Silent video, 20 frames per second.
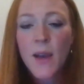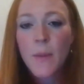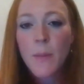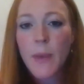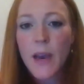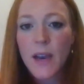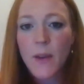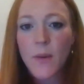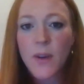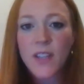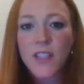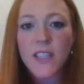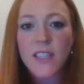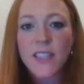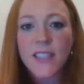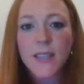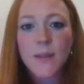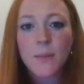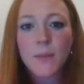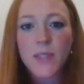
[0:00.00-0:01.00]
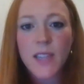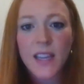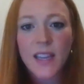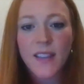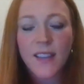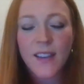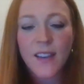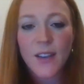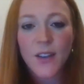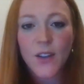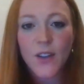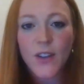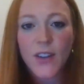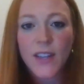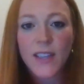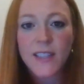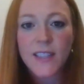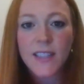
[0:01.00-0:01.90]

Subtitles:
backwash systems and the underdrain